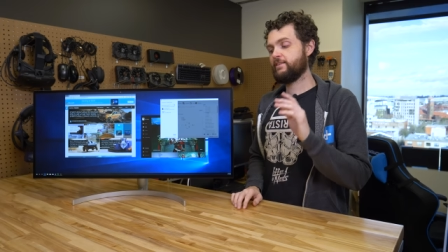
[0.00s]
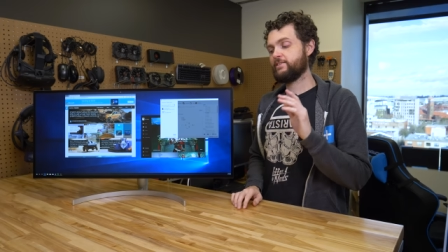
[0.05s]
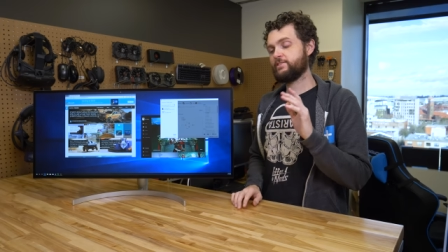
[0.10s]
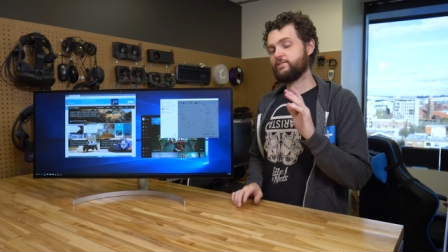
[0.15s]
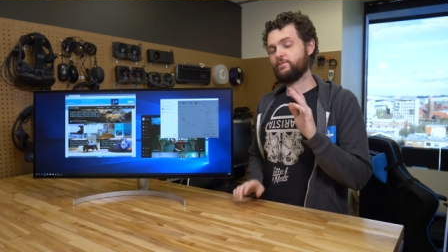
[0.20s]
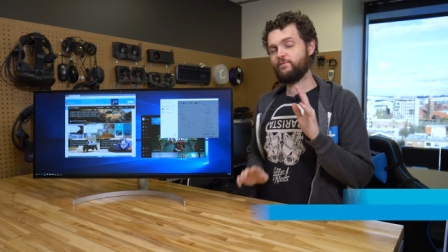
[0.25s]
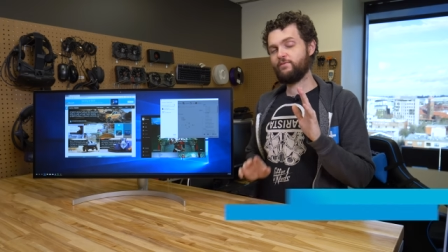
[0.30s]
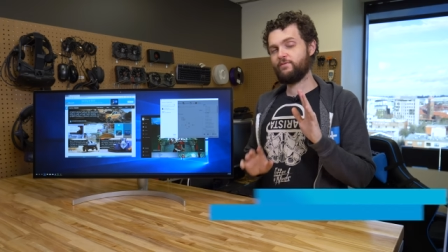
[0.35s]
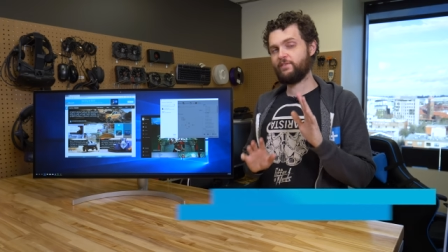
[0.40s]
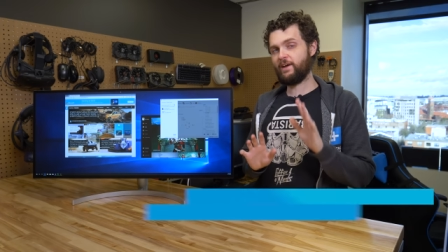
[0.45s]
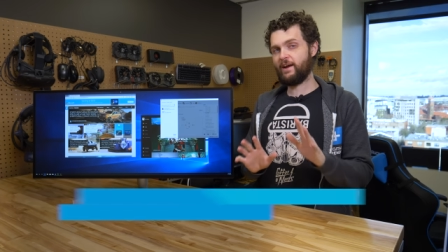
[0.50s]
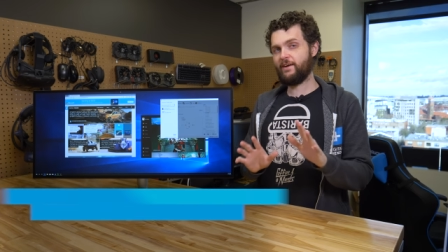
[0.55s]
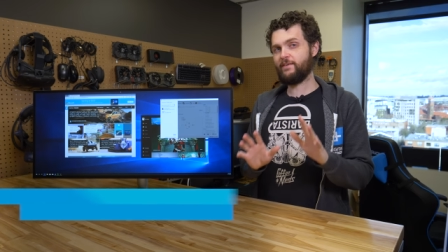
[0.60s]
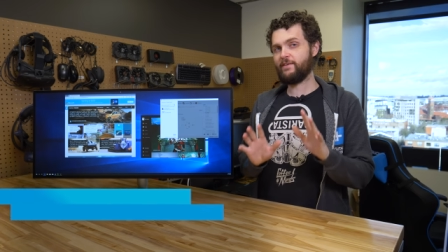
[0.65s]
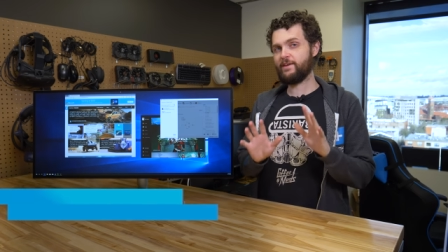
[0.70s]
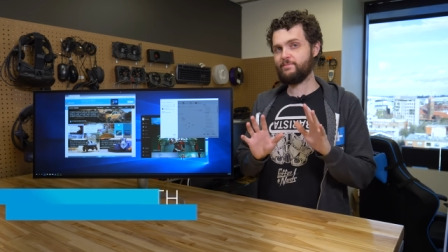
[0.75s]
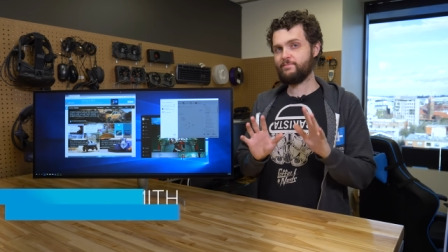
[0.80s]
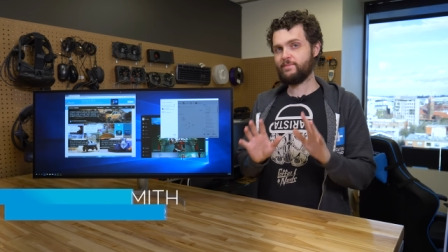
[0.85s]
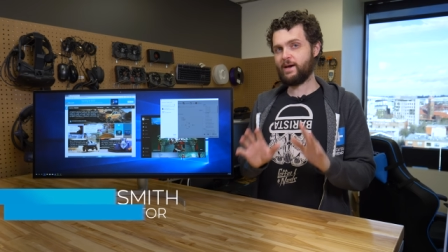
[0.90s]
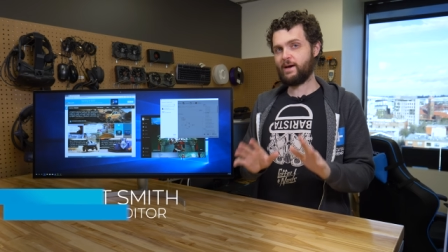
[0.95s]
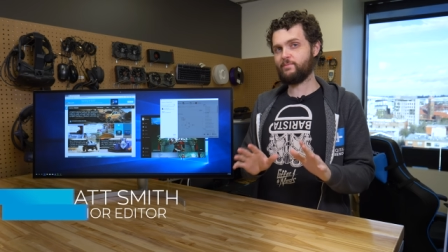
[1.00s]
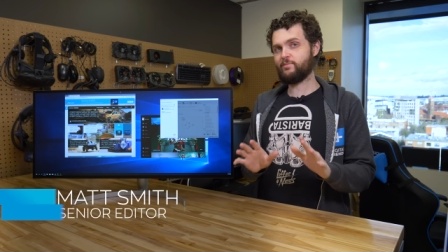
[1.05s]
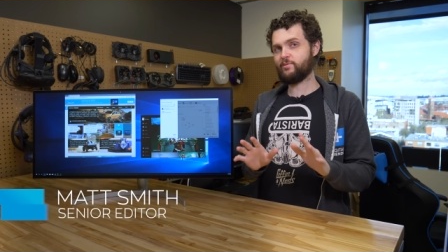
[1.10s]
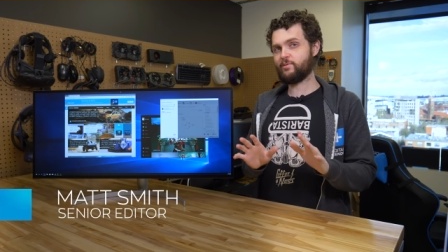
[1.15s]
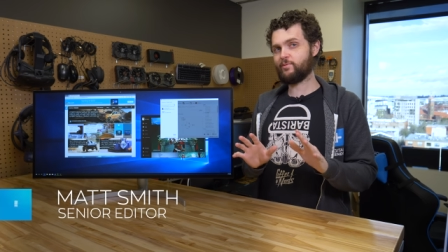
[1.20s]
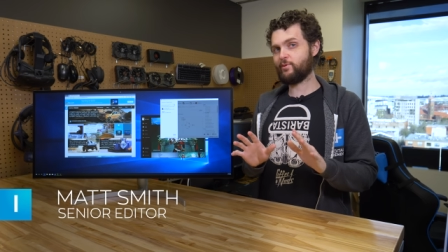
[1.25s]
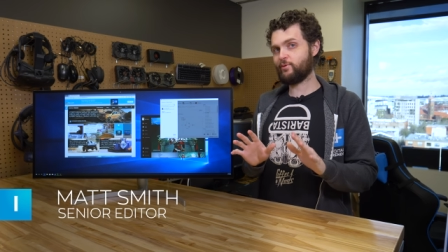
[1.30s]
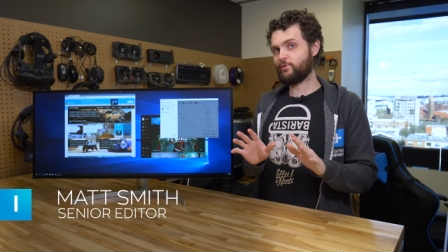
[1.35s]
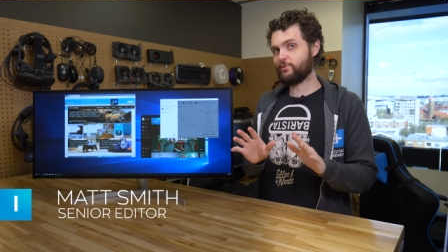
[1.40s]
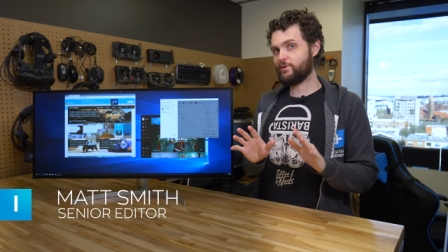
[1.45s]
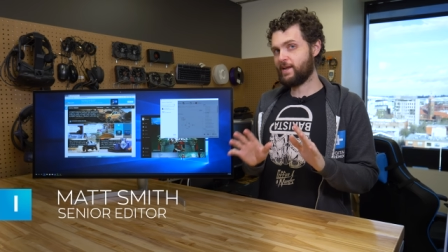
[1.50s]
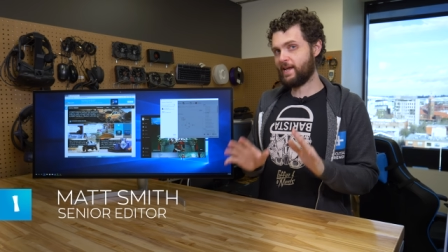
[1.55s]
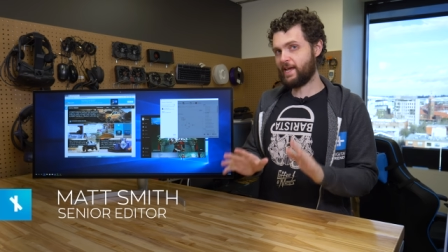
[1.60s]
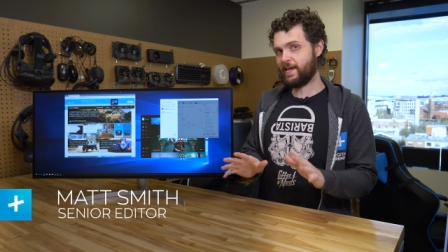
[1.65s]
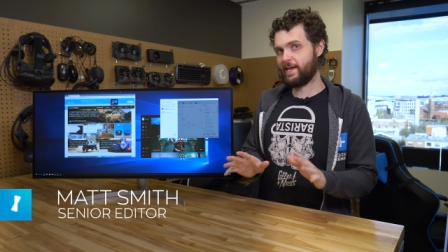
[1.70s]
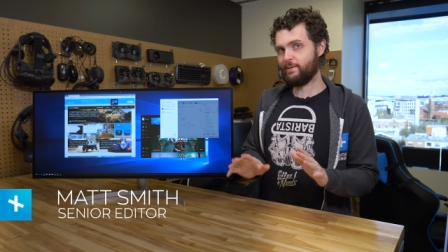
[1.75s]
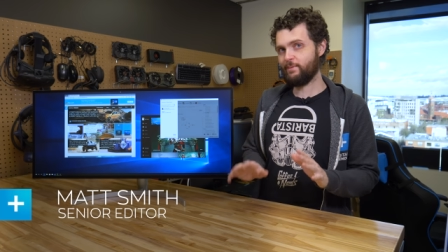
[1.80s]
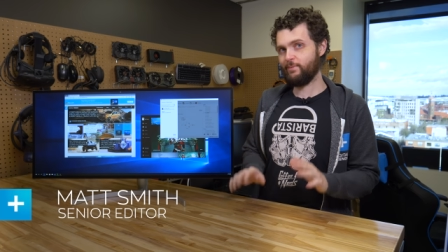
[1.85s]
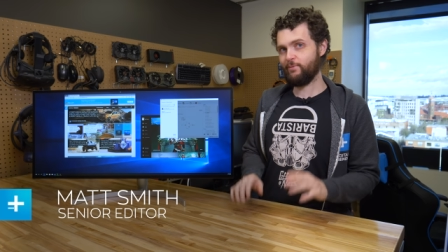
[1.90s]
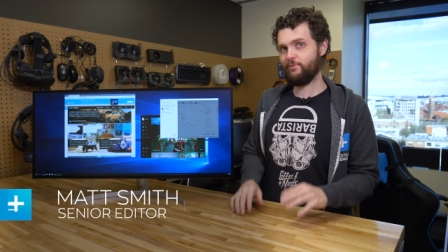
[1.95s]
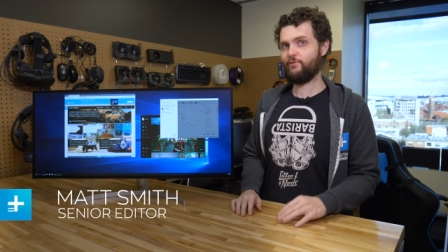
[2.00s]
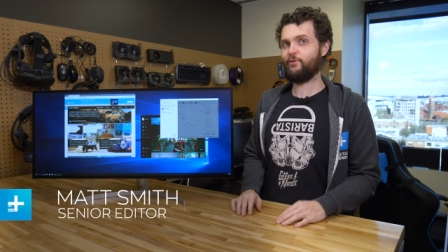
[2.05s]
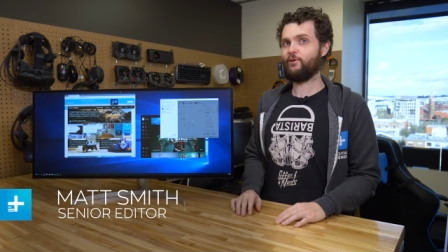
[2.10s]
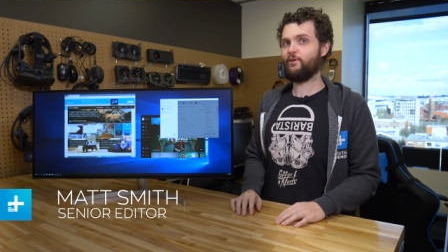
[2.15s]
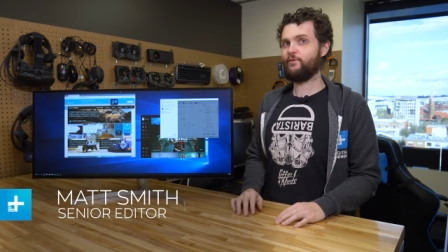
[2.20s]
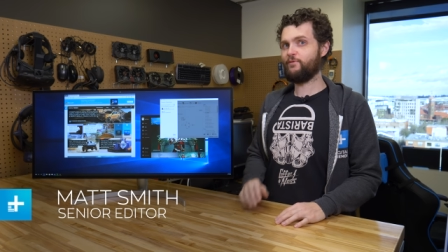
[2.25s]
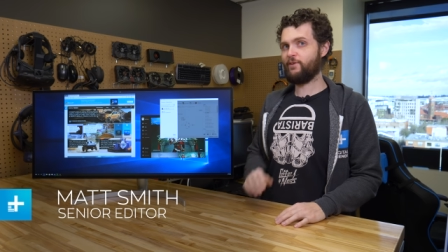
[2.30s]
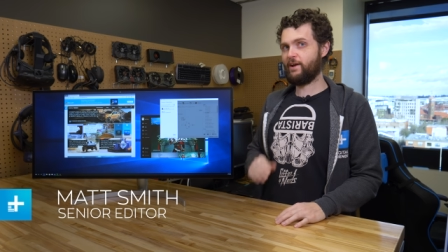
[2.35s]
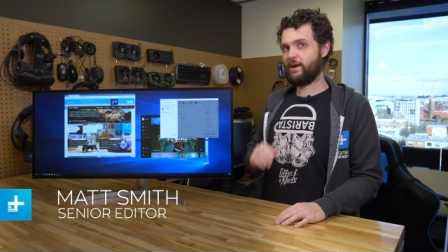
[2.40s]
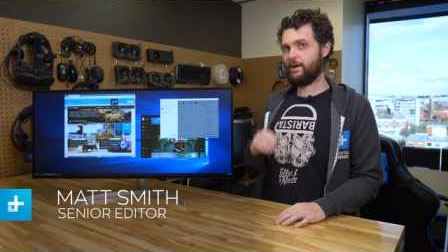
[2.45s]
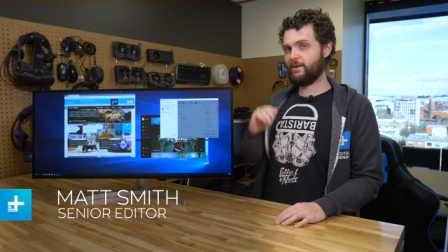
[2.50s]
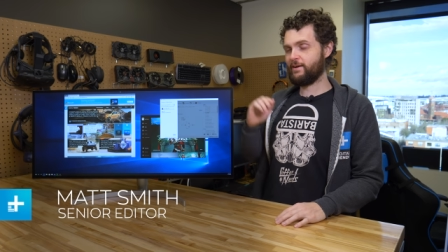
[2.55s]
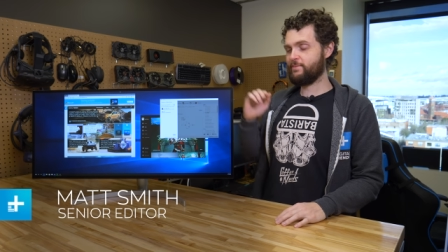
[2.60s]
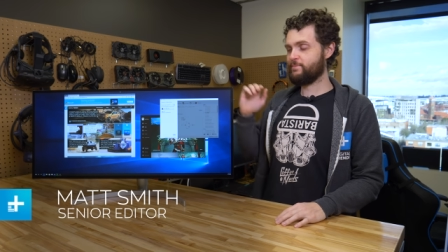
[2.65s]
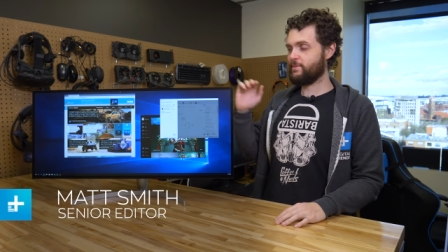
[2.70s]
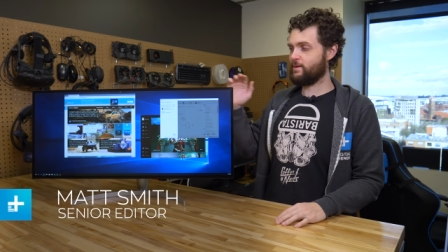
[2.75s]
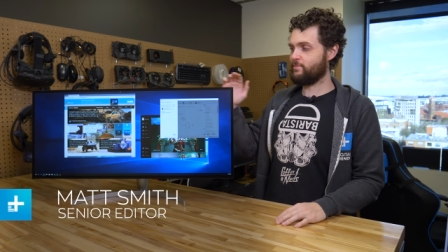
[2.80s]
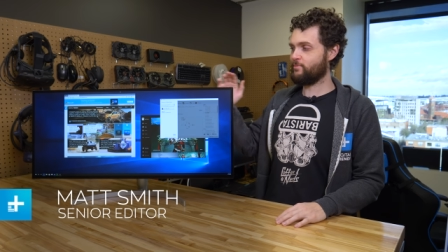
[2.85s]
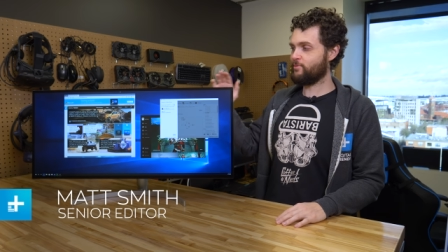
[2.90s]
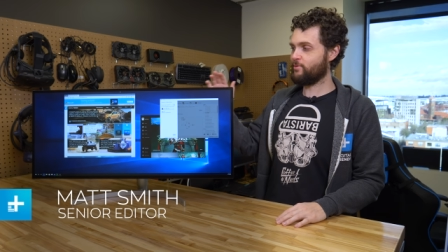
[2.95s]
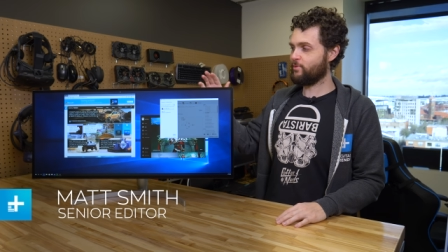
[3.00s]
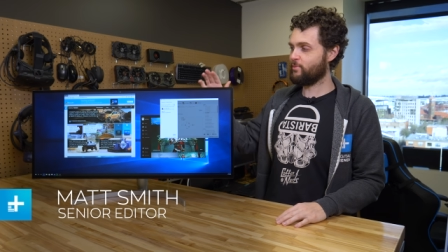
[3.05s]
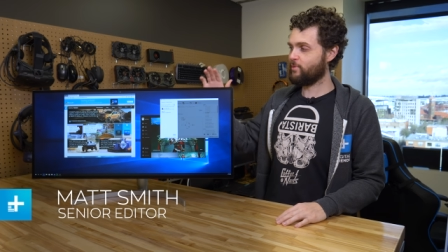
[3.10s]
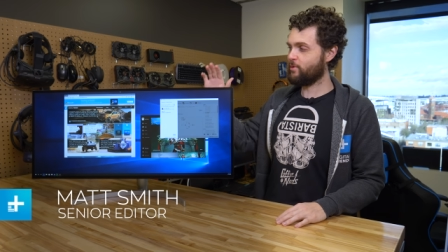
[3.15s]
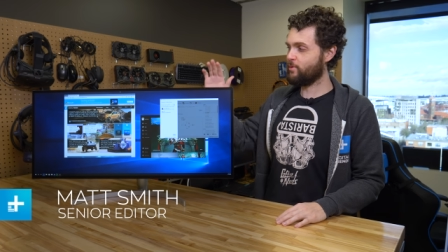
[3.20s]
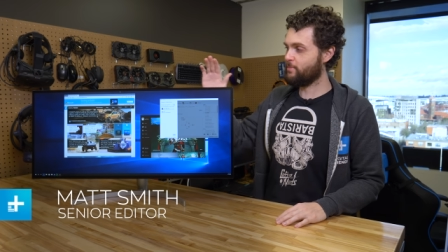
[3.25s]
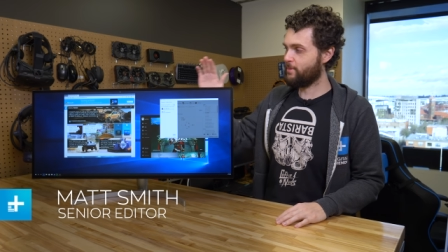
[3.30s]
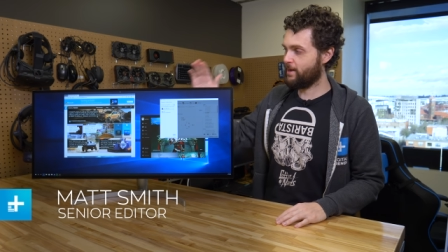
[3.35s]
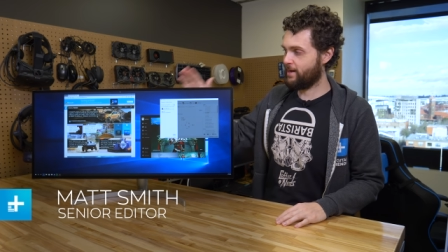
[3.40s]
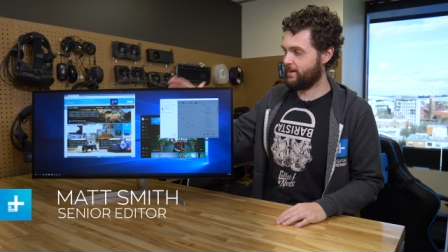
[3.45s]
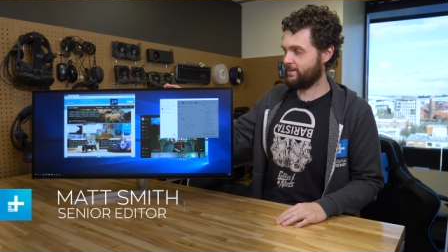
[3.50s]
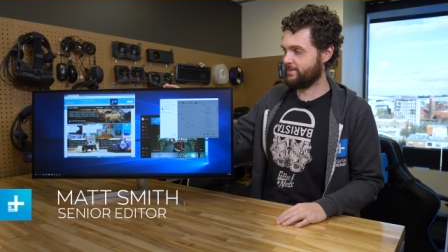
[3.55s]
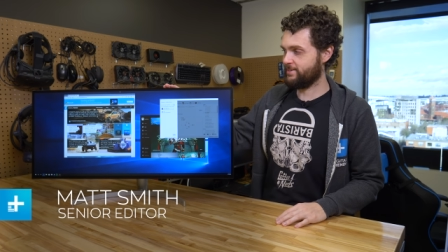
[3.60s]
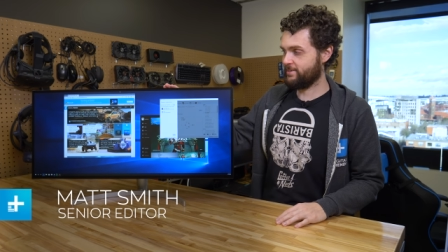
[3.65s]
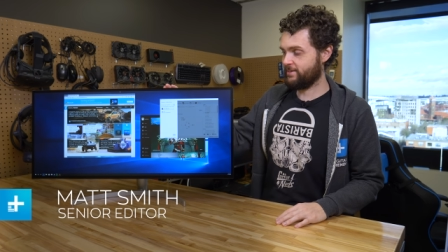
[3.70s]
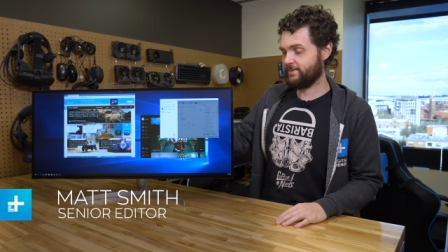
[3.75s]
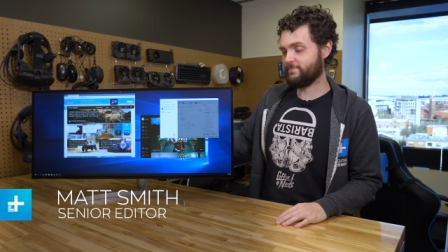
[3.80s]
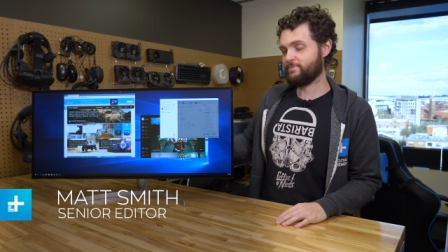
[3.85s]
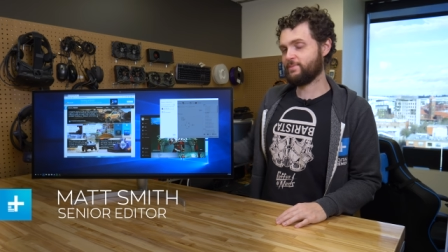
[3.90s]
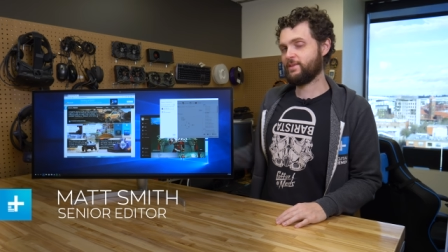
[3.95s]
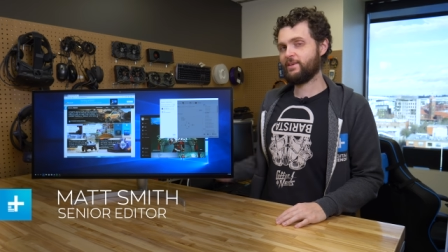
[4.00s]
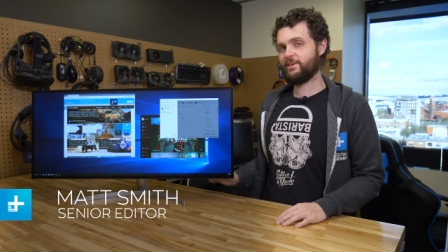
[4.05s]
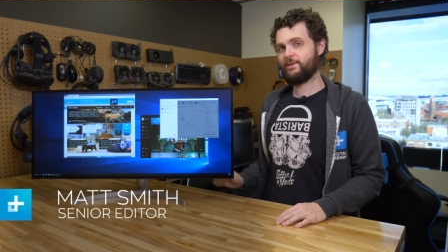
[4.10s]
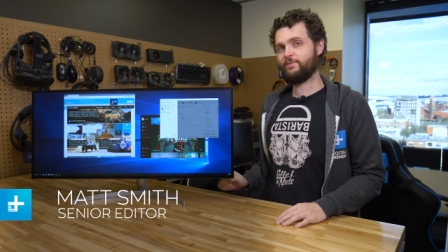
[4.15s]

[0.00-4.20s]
It's a very memorable name for a very memorable monitor.